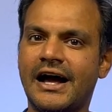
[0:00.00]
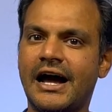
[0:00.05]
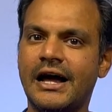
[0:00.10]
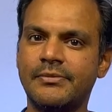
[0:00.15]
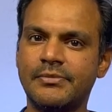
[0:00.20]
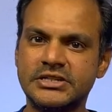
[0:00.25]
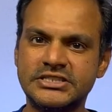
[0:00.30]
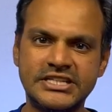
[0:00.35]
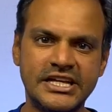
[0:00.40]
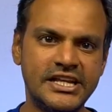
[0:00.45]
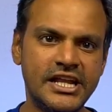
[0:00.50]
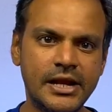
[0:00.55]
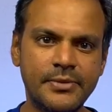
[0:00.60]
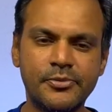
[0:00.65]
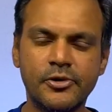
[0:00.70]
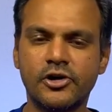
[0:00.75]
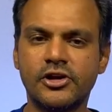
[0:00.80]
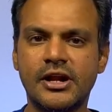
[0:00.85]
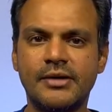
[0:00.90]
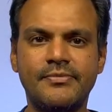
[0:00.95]
I'm a Senior
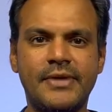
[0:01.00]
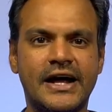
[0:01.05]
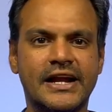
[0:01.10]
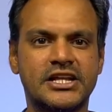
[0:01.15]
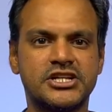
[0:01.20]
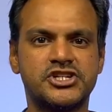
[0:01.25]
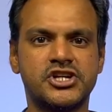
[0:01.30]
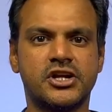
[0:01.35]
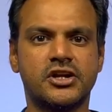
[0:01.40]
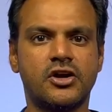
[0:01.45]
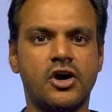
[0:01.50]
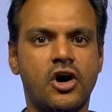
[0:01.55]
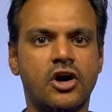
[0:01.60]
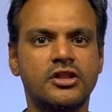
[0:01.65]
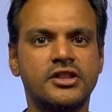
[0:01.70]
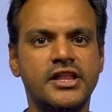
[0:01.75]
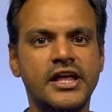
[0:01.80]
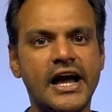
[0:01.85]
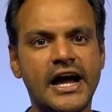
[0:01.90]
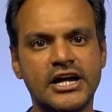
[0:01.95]
Program Manager on
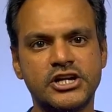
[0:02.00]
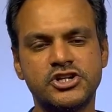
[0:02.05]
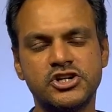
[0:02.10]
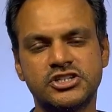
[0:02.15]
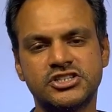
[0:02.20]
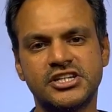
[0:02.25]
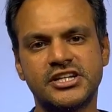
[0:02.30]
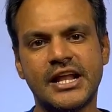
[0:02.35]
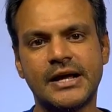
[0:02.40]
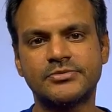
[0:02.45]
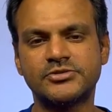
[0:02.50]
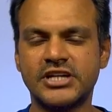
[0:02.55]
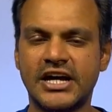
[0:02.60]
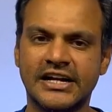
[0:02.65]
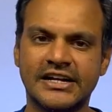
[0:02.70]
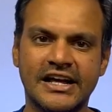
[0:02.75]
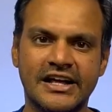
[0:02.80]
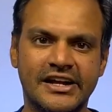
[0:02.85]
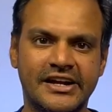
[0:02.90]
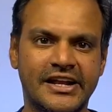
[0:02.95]
the Azure Synapse
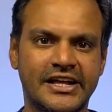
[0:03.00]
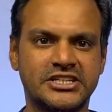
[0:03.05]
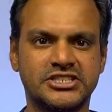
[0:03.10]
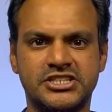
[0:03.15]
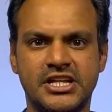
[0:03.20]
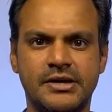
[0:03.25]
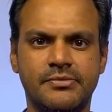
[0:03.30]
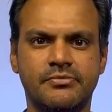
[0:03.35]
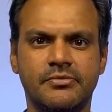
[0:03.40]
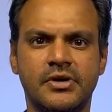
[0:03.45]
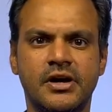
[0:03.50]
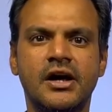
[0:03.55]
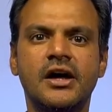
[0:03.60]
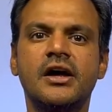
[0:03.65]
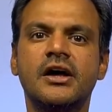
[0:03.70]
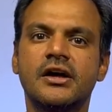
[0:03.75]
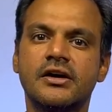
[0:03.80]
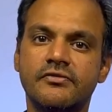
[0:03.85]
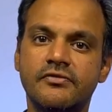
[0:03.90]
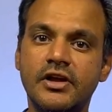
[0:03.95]
Analytics Team.
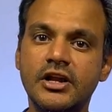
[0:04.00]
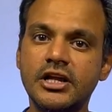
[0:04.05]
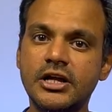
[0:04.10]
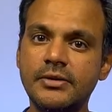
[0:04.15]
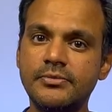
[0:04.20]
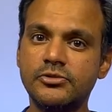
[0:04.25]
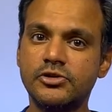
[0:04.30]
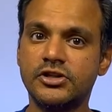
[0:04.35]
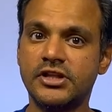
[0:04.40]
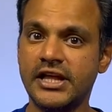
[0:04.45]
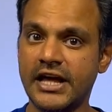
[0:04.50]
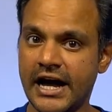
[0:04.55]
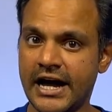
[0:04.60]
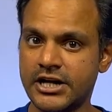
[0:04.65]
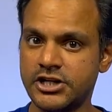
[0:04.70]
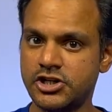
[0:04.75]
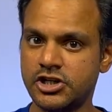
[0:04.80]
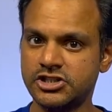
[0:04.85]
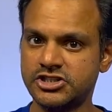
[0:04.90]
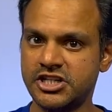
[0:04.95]
Welcome to the
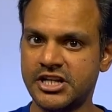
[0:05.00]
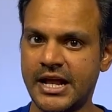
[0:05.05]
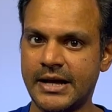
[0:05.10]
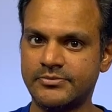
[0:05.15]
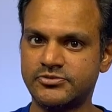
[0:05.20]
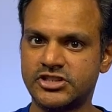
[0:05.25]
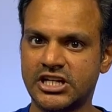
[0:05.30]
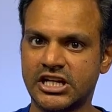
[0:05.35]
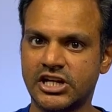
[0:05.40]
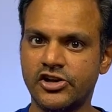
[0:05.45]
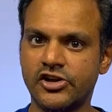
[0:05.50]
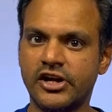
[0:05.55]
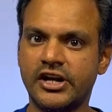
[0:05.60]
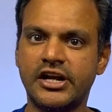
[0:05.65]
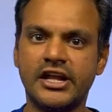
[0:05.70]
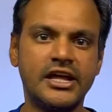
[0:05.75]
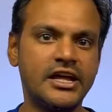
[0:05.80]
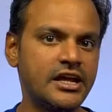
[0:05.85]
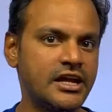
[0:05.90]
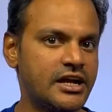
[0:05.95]
Azure Synapse
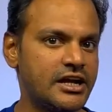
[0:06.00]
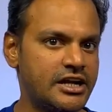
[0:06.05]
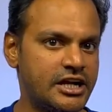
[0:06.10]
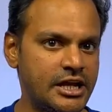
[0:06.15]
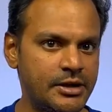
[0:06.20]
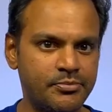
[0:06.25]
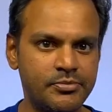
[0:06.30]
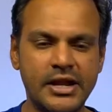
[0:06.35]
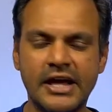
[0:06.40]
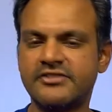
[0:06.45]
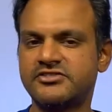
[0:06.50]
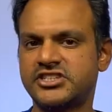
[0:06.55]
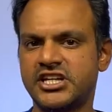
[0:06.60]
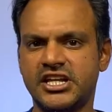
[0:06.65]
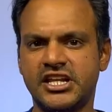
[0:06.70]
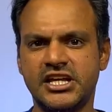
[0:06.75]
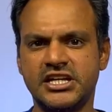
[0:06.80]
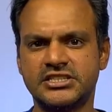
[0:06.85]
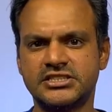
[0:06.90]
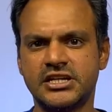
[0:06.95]
Security Deep Dive
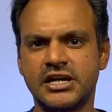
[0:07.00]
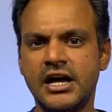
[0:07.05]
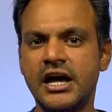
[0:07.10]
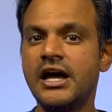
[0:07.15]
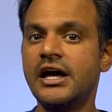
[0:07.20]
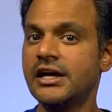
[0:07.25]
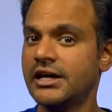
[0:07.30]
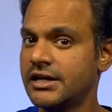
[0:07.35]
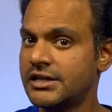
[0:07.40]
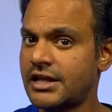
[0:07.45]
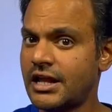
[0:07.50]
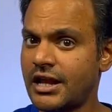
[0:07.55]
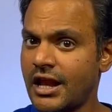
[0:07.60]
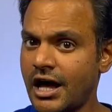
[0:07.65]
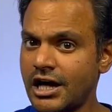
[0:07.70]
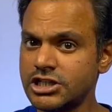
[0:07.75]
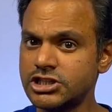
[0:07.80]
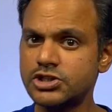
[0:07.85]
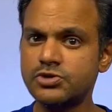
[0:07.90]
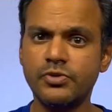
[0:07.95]
series. In the
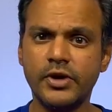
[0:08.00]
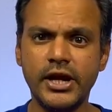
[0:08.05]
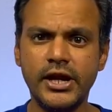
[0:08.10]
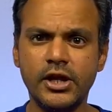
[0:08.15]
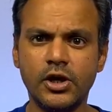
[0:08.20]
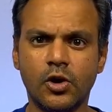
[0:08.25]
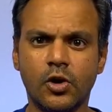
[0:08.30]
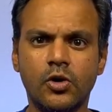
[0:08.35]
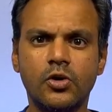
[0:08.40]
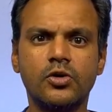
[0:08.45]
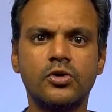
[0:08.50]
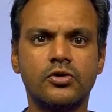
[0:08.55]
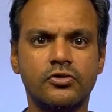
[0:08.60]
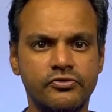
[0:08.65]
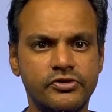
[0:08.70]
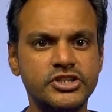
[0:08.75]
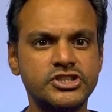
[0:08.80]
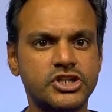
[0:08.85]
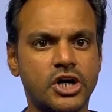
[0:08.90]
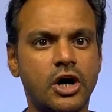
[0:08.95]
last video,
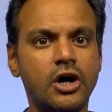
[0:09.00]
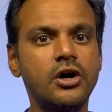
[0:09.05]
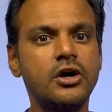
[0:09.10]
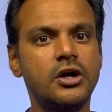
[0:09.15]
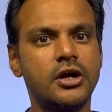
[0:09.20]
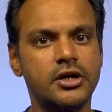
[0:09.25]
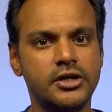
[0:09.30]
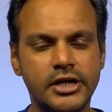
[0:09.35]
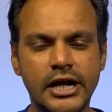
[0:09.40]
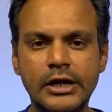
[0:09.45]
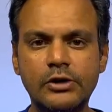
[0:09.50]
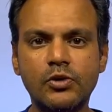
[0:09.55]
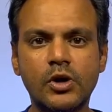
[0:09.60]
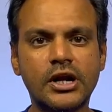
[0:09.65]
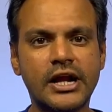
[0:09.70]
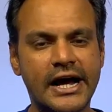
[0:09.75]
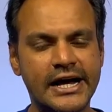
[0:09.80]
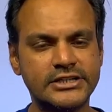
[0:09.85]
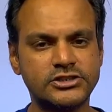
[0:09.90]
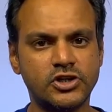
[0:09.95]
we saw
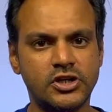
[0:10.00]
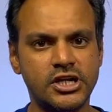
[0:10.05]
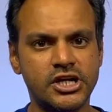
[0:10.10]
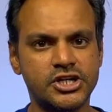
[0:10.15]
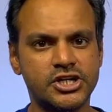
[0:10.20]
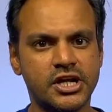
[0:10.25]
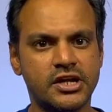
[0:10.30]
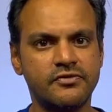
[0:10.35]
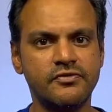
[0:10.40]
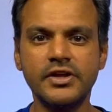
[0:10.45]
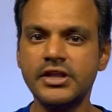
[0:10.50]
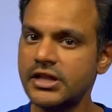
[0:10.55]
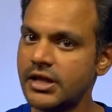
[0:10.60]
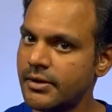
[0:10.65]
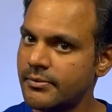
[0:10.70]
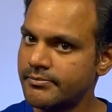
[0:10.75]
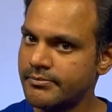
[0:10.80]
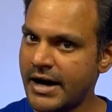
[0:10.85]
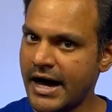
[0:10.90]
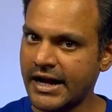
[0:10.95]
network isolation with
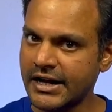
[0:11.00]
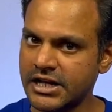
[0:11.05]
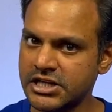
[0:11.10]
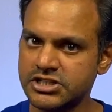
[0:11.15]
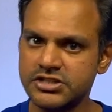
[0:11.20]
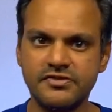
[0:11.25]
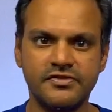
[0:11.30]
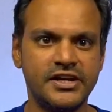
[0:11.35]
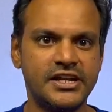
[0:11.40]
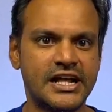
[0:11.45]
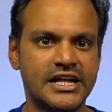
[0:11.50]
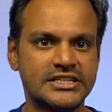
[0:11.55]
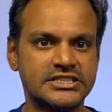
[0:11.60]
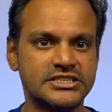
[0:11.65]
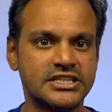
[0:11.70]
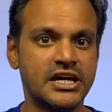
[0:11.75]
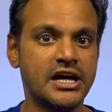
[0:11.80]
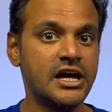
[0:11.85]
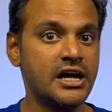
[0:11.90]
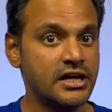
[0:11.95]
managed VNets.
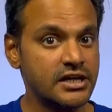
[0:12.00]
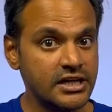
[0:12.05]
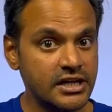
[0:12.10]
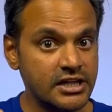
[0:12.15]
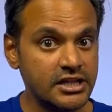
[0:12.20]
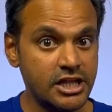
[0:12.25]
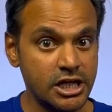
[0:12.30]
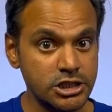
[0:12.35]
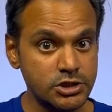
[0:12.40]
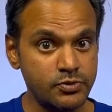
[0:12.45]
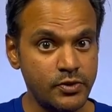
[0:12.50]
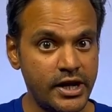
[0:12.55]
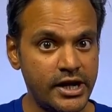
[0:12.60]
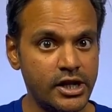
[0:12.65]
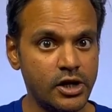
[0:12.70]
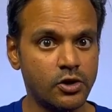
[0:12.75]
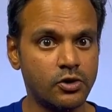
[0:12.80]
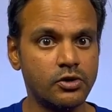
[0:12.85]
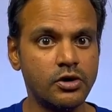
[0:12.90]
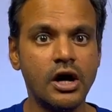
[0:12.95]
In this
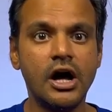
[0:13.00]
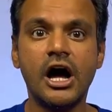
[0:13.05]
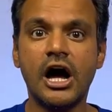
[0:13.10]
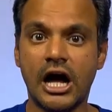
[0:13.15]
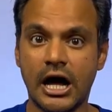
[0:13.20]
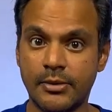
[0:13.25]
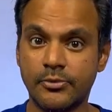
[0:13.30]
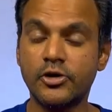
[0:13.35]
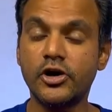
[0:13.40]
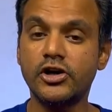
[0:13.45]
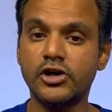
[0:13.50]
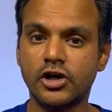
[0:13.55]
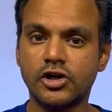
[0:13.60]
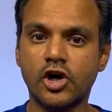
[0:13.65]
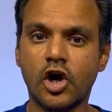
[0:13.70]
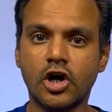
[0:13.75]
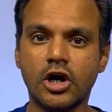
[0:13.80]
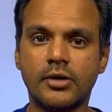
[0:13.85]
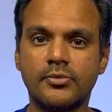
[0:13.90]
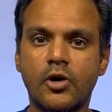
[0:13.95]
video, I'm going to
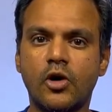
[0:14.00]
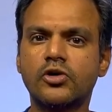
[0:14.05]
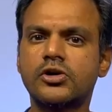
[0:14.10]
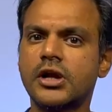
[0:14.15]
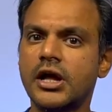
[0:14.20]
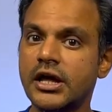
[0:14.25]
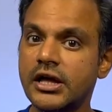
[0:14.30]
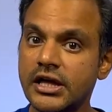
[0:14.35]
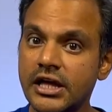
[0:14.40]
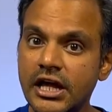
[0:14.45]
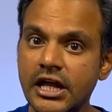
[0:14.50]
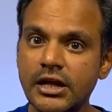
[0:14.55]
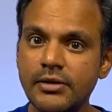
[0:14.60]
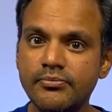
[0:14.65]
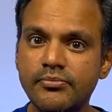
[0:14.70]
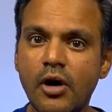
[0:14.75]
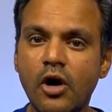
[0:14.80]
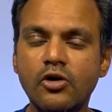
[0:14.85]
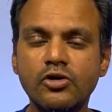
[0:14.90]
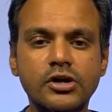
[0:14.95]
talk about
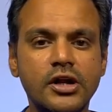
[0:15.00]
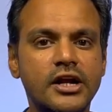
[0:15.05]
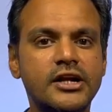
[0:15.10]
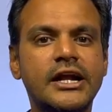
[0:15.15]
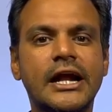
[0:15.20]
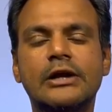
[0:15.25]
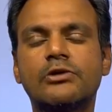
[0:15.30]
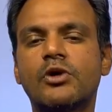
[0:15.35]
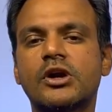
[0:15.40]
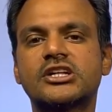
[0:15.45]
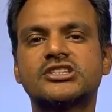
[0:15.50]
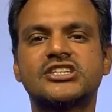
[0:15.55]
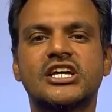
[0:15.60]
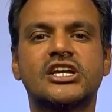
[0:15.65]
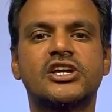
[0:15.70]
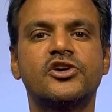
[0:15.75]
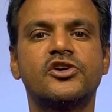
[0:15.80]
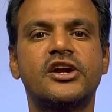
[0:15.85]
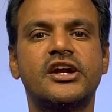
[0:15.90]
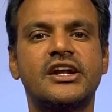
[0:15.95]
inbound network
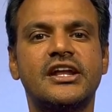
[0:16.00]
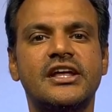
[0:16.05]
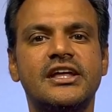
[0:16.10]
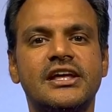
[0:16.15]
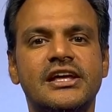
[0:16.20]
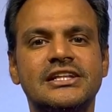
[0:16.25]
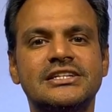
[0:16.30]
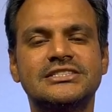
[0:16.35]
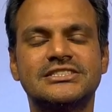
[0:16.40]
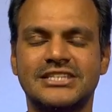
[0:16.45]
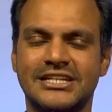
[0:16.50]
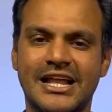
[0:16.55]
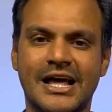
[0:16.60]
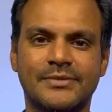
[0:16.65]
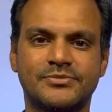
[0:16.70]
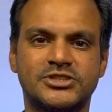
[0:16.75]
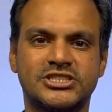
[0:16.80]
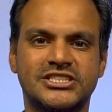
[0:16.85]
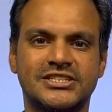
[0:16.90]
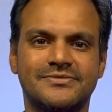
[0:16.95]
security in
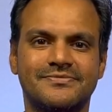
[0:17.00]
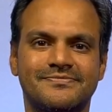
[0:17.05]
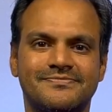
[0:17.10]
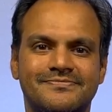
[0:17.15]
Synapse.